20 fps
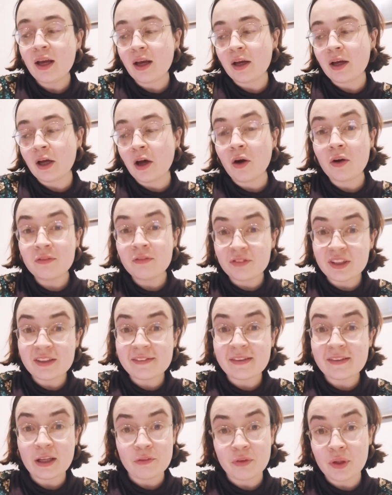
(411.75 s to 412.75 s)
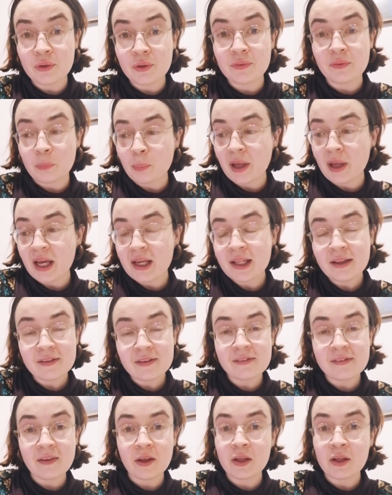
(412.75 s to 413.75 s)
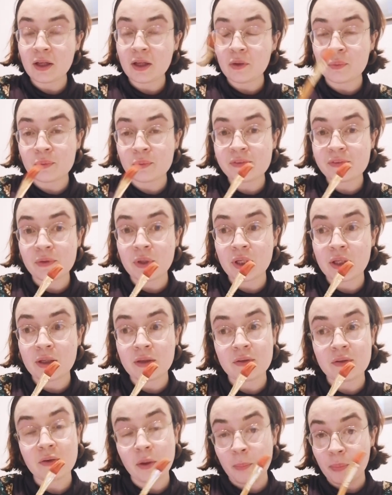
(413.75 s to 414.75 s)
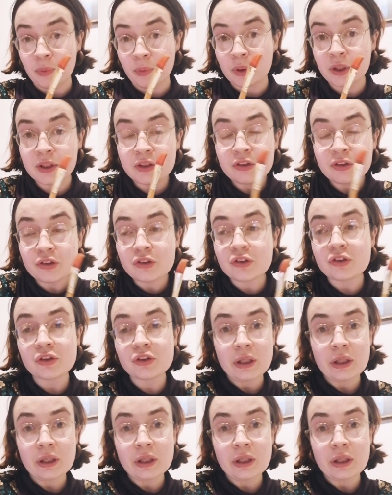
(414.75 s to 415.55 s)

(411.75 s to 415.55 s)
Obviously, if you're using paints, you're going to also need a brush.